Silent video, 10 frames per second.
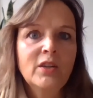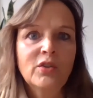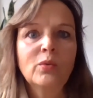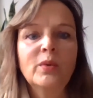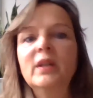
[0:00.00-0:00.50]

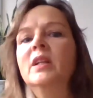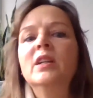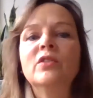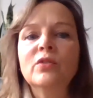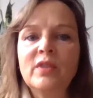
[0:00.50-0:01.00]
So we
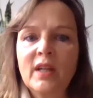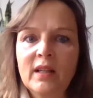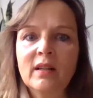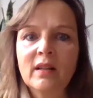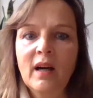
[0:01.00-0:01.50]
need to
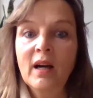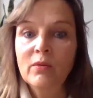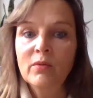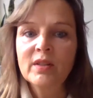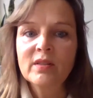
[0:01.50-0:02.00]
take high
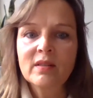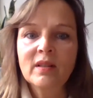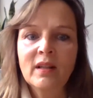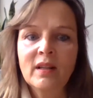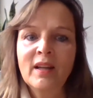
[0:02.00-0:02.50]
risks
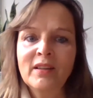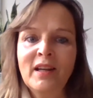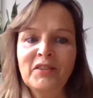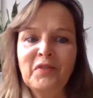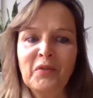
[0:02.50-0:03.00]

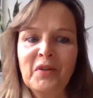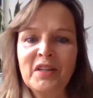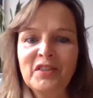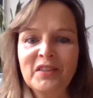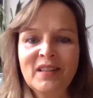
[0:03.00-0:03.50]
as a
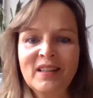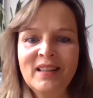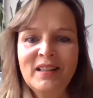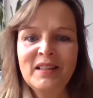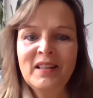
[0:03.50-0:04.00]
foundation,
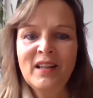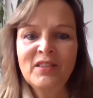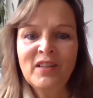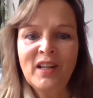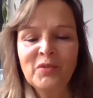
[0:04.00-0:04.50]

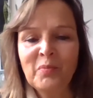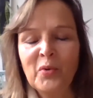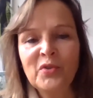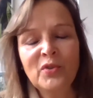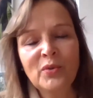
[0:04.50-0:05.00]
as
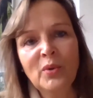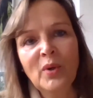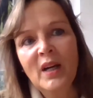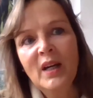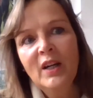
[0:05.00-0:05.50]
opposed to
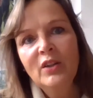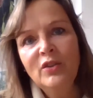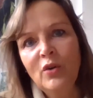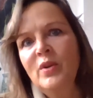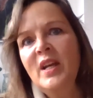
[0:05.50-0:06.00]

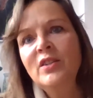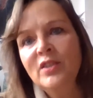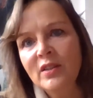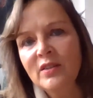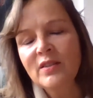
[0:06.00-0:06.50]

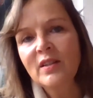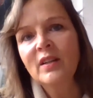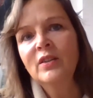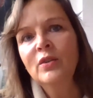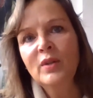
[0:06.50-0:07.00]
donations.
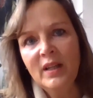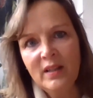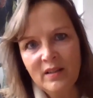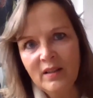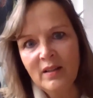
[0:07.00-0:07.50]
You
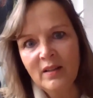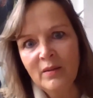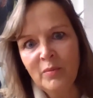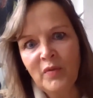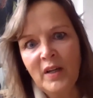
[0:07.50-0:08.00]

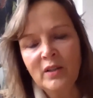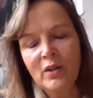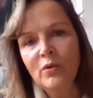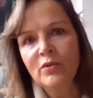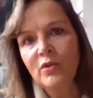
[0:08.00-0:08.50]
can provide
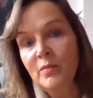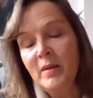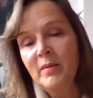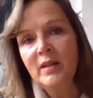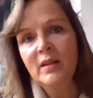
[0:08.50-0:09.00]
loans or
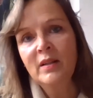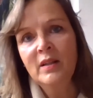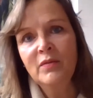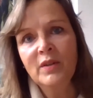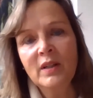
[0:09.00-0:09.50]
maybe
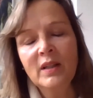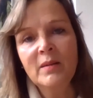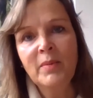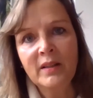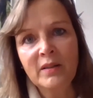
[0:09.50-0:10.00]
even
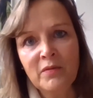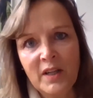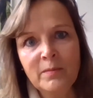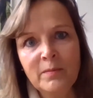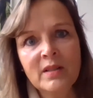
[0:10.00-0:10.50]
impact
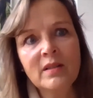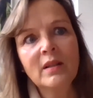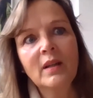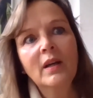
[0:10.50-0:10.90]
investments,